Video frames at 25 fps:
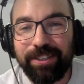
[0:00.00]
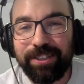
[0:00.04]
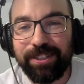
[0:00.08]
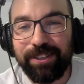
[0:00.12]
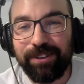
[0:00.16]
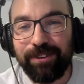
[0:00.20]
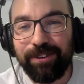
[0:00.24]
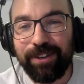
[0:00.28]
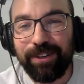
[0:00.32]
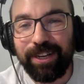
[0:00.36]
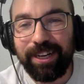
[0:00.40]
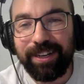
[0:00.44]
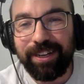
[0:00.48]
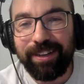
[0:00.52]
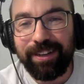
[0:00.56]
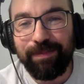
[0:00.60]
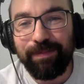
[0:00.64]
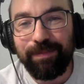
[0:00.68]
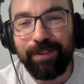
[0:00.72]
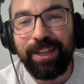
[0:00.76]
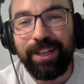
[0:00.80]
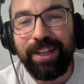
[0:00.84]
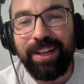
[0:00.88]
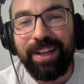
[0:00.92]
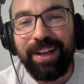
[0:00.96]
So
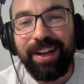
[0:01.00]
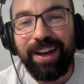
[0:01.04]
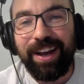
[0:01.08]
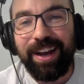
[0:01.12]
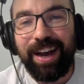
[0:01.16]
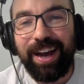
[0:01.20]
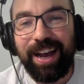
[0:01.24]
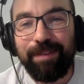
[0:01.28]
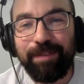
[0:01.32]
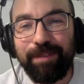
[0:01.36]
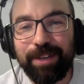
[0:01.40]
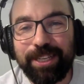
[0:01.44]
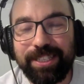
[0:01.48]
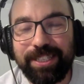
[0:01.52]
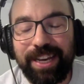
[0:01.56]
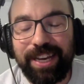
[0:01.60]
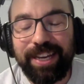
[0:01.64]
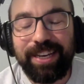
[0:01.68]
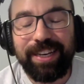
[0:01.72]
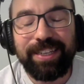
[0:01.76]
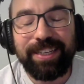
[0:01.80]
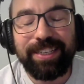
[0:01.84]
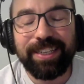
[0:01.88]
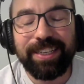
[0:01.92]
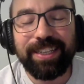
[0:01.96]
I'm
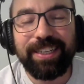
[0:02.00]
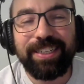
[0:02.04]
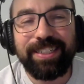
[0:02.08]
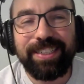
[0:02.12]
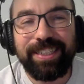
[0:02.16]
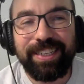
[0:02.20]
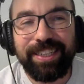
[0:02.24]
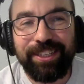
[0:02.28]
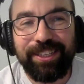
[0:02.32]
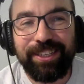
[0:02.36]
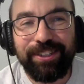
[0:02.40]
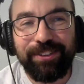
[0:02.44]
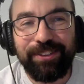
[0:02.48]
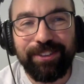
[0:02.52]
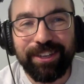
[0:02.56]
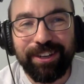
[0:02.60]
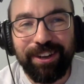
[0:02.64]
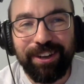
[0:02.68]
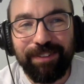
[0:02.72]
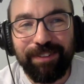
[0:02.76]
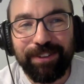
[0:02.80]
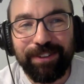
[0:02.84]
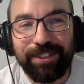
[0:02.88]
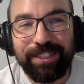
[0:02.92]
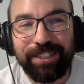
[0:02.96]
excited to continue the
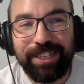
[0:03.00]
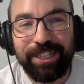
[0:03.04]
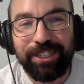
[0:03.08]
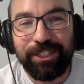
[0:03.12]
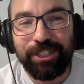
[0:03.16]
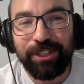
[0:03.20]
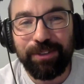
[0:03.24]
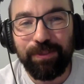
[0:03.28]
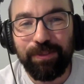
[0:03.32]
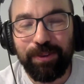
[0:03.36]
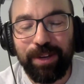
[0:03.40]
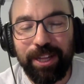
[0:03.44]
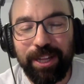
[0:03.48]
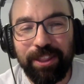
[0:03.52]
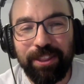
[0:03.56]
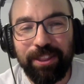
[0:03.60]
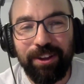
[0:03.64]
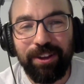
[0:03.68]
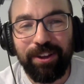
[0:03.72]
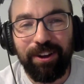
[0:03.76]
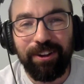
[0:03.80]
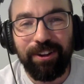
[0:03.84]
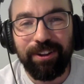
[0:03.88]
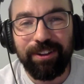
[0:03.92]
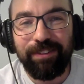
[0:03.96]
conversation with
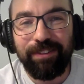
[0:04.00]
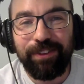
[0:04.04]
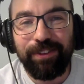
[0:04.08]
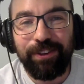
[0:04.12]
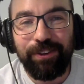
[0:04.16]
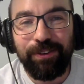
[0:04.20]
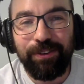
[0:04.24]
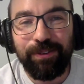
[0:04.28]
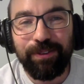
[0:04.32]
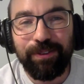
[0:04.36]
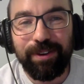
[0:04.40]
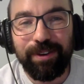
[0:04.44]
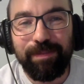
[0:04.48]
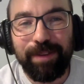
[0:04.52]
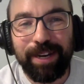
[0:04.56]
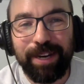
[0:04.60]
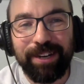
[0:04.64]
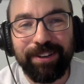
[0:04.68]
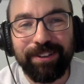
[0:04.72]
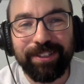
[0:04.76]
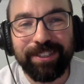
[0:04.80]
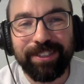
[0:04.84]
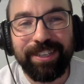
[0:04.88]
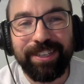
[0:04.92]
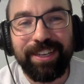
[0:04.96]
all of you
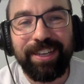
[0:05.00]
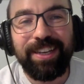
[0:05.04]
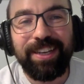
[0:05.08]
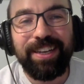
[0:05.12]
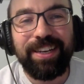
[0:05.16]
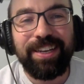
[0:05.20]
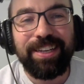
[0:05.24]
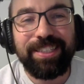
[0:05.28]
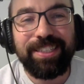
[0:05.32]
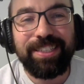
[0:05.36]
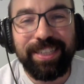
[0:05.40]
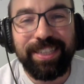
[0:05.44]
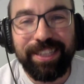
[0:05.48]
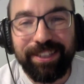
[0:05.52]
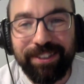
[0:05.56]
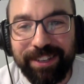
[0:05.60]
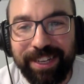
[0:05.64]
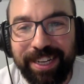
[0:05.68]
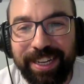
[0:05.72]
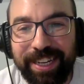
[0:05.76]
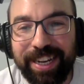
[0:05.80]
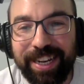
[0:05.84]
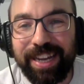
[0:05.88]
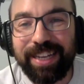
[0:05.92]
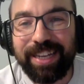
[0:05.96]
about
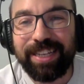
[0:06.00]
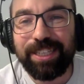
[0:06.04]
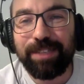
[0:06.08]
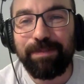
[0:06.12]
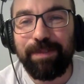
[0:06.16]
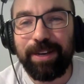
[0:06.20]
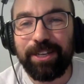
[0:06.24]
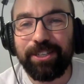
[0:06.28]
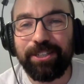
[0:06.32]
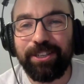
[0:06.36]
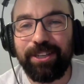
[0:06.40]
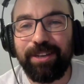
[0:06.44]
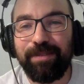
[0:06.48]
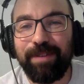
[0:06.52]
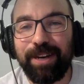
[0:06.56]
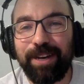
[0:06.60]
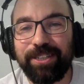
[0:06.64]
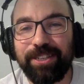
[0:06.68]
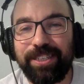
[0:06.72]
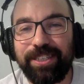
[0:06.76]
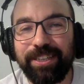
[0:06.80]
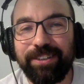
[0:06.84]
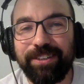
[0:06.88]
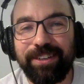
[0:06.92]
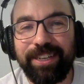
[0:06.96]
tinkering, and especially
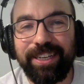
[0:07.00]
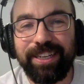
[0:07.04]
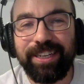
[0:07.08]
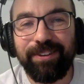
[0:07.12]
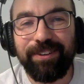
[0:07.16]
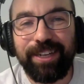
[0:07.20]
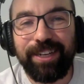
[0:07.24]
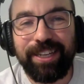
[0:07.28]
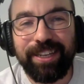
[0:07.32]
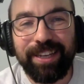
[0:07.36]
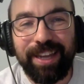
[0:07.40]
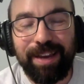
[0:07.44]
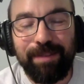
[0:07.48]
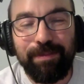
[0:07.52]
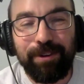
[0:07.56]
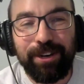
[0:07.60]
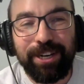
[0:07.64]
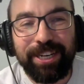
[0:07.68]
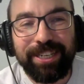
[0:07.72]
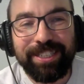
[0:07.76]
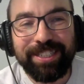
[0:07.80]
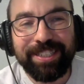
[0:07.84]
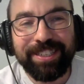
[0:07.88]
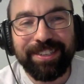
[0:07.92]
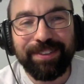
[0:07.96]
about tinkering in
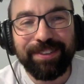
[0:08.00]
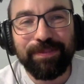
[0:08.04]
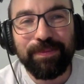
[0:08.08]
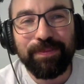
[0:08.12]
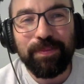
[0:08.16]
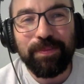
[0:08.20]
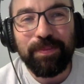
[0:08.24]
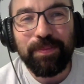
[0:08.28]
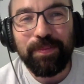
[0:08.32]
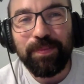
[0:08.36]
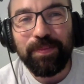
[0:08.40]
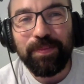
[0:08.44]
libraries.